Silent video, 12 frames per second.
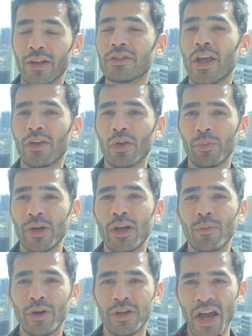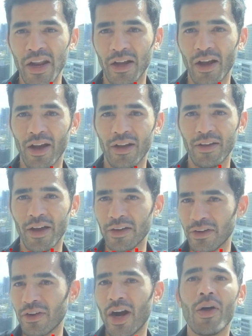Encyclopedia Britannica,
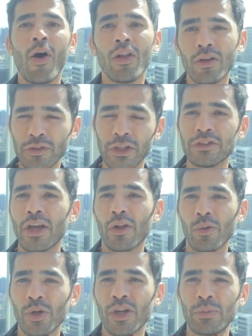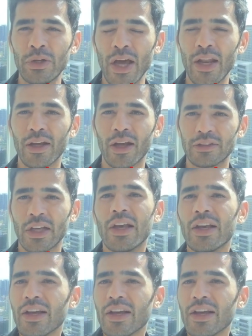and he read all of the Encyclopedia Britannicas.